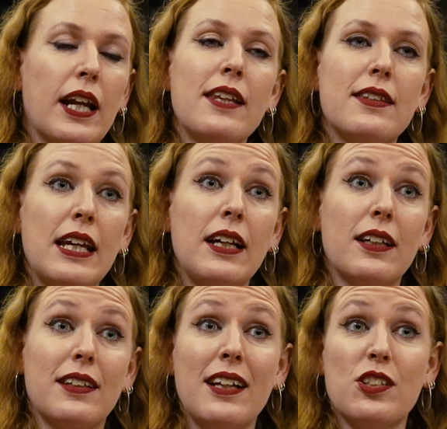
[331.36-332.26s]
And I think
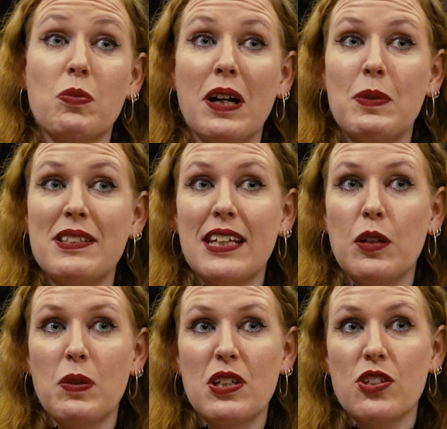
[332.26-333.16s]
that's why Whiskey
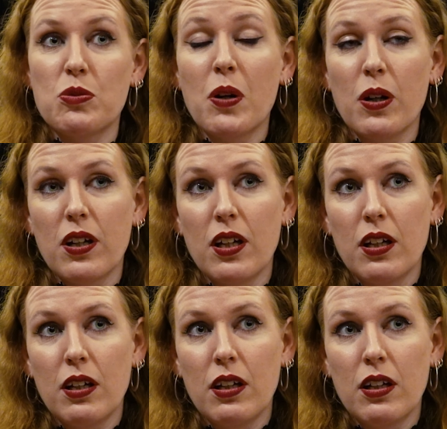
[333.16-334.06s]
and Witches work.
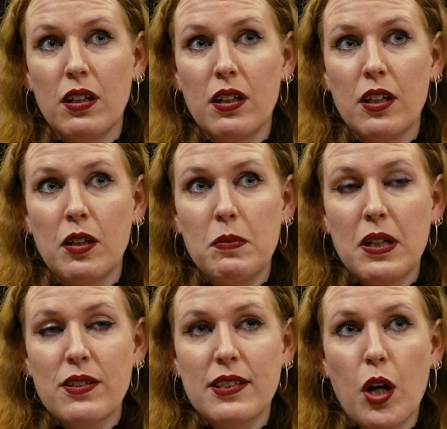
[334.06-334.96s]

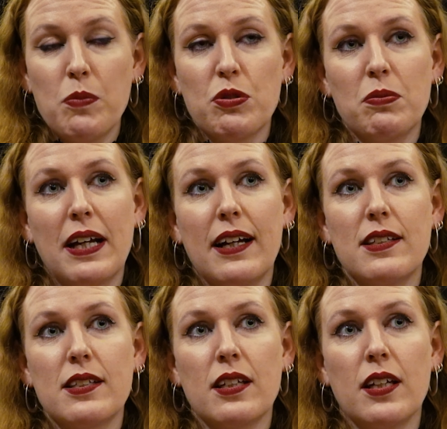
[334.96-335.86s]
Because it comes from that